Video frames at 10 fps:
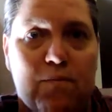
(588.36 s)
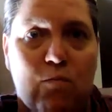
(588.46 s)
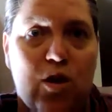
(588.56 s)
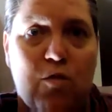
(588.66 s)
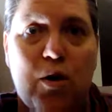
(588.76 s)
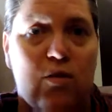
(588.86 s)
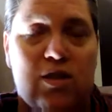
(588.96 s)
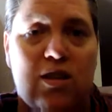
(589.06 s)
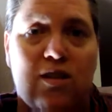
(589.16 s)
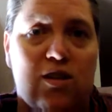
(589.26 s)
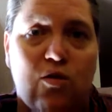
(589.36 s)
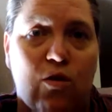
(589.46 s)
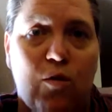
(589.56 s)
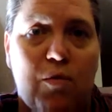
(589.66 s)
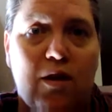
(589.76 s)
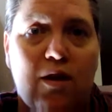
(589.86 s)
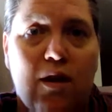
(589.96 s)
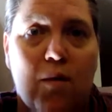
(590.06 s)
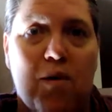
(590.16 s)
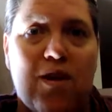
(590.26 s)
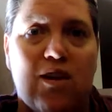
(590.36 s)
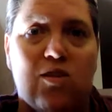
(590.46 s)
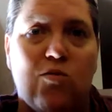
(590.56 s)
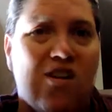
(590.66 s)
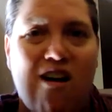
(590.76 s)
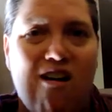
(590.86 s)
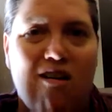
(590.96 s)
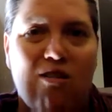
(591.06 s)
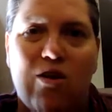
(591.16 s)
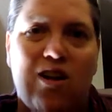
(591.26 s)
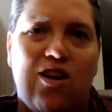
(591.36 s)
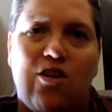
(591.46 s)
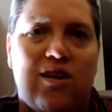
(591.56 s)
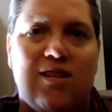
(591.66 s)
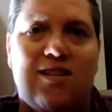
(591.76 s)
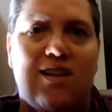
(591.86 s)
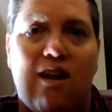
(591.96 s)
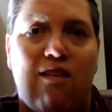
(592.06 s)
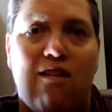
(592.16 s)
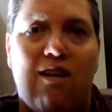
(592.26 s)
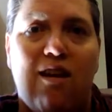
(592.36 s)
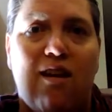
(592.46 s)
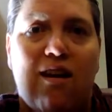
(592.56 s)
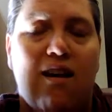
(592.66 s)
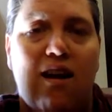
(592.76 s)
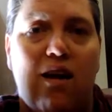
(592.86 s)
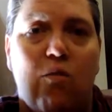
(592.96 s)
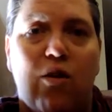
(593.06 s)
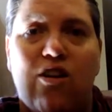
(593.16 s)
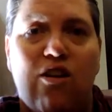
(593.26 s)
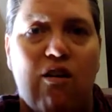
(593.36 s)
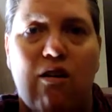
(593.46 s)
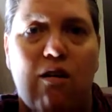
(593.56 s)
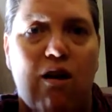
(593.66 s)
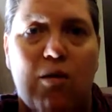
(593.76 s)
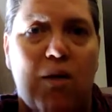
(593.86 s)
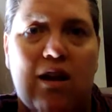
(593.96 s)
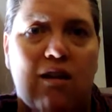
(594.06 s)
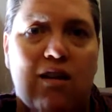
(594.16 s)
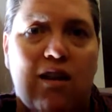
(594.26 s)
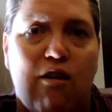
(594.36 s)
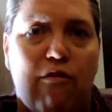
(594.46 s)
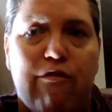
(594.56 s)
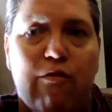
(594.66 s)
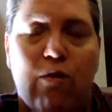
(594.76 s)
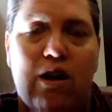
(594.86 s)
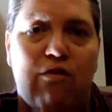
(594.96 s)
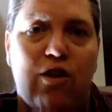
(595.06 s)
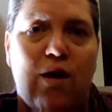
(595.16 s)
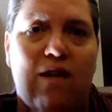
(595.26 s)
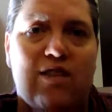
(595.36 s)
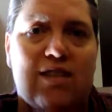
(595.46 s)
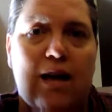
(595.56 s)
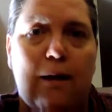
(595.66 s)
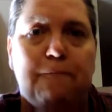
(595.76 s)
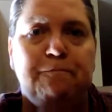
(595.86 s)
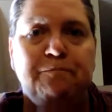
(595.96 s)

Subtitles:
when you post in this group, because we're all oily crazy together, and we're gonna all automatically love whatever you have to say.